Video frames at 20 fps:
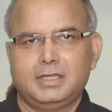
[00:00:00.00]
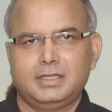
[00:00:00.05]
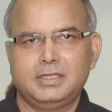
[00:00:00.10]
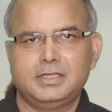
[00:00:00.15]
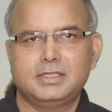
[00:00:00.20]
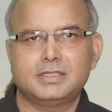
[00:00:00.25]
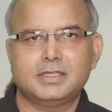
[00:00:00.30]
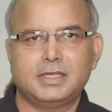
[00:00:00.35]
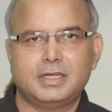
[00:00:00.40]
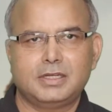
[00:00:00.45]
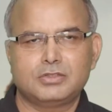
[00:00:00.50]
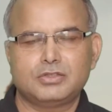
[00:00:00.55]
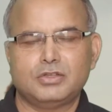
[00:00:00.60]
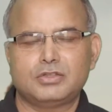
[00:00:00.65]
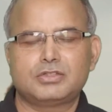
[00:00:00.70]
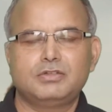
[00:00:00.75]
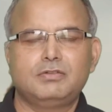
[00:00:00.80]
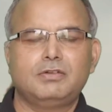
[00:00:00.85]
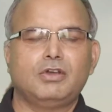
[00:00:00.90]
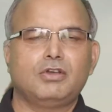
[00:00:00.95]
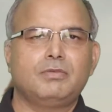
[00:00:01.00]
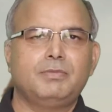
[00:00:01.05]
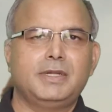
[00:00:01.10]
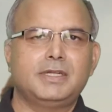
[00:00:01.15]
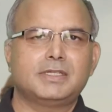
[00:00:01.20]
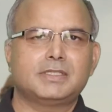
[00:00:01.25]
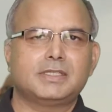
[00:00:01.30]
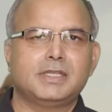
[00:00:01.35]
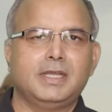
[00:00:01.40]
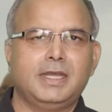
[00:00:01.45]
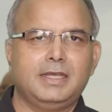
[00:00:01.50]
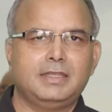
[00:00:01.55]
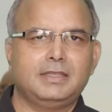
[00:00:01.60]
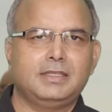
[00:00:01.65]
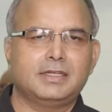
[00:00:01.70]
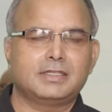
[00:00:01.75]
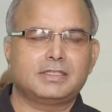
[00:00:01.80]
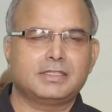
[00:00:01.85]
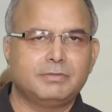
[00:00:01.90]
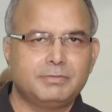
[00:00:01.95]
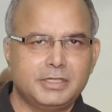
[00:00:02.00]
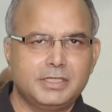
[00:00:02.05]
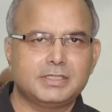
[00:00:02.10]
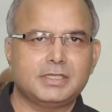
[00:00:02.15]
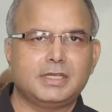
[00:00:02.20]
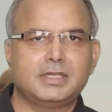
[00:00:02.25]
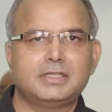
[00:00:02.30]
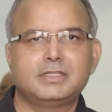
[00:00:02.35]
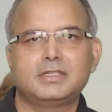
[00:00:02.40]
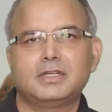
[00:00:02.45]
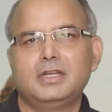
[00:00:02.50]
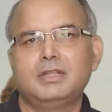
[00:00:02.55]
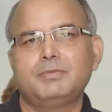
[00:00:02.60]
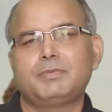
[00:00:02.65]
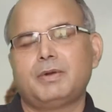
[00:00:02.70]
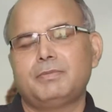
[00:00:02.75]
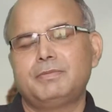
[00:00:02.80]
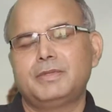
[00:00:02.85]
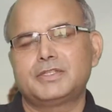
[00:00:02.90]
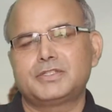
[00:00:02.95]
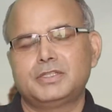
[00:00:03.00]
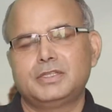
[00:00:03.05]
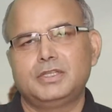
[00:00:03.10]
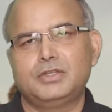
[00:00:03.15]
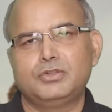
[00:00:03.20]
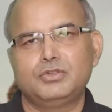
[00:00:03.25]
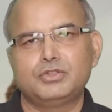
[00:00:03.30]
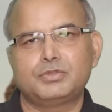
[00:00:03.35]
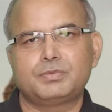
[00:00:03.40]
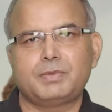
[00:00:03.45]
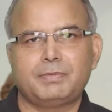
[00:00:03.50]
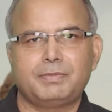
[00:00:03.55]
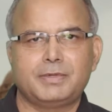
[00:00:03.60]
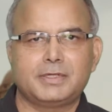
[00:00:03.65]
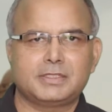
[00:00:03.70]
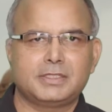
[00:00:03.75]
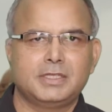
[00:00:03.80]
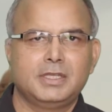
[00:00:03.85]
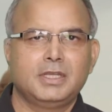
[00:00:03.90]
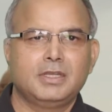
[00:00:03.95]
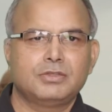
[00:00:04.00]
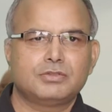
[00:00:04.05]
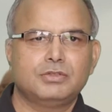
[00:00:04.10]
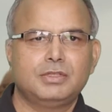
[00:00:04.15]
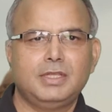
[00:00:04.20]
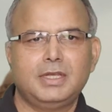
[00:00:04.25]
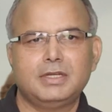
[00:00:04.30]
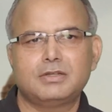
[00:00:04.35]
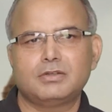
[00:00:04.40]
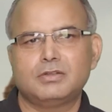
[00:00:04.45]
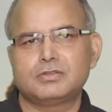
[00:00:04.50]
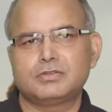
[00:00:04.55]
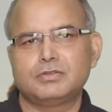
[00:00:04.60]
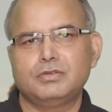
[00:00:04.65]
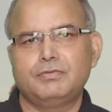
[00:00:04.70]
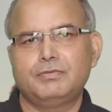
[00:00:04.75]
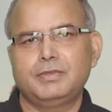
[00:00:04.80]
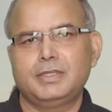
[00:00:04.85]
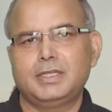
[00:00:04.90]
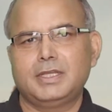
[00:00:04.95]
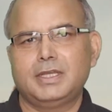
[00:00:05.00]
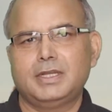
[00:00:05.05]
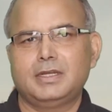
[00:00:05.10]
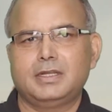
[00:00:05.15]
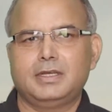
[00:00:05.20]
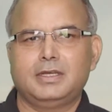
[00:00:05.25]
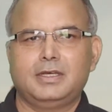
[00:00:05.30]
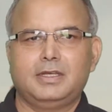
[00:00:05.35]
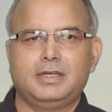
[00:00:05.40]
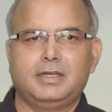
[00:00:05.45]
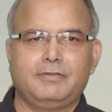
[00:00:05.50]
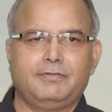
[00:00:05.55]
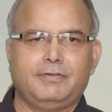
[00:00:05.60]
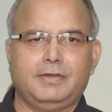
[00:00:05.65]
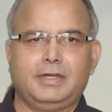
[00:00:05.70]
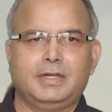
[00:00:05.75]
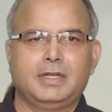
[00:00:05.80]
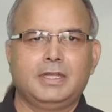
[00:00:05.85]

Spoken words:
These are exhaustive documents and their summaries are generally published in the newspapers, so that also we can refer.